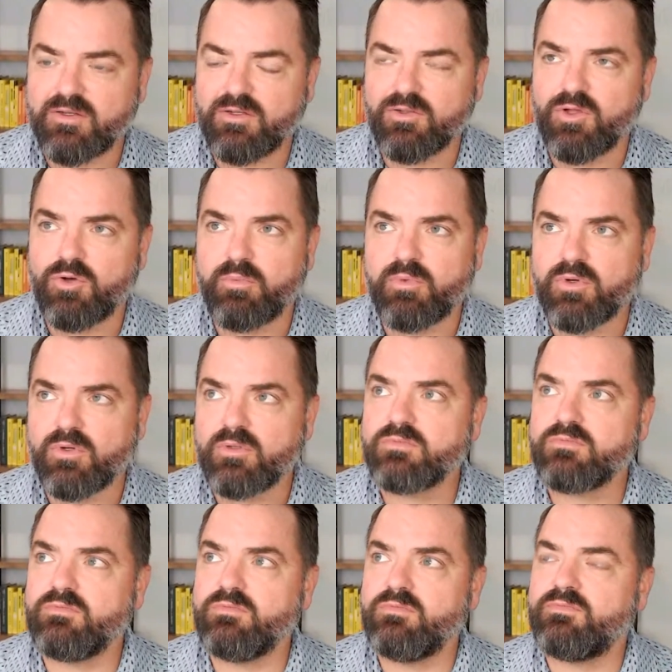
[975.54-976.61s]
global
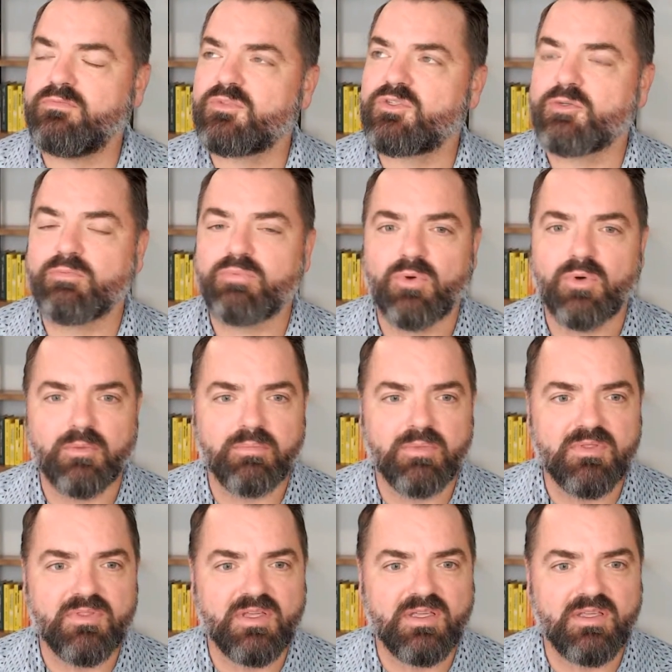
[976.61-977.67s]
support, but
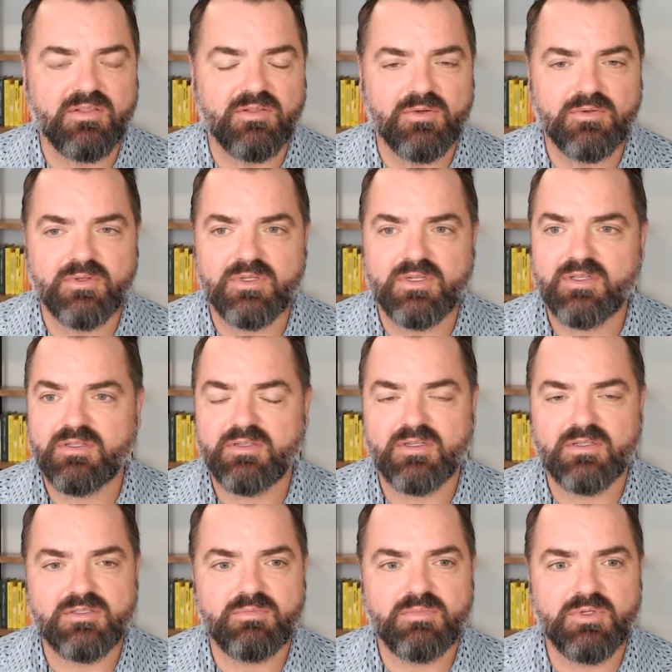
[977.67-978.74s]
thinking locally.
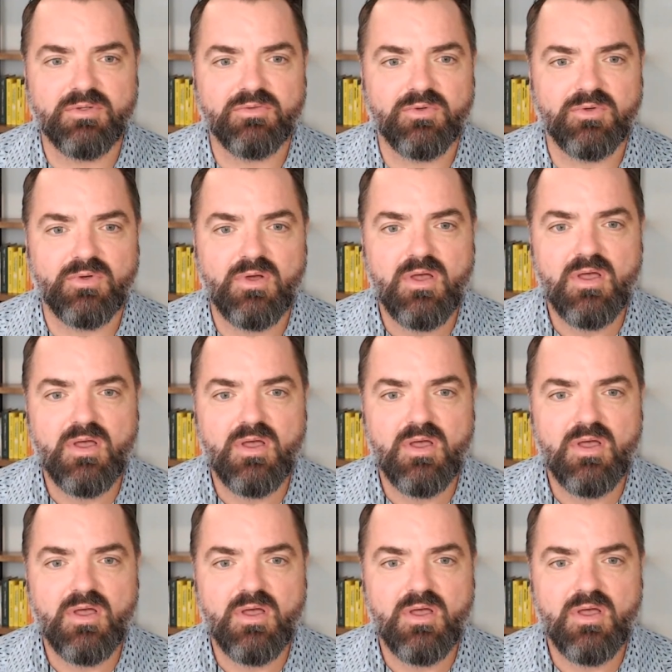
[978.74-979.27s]
That's beautiful.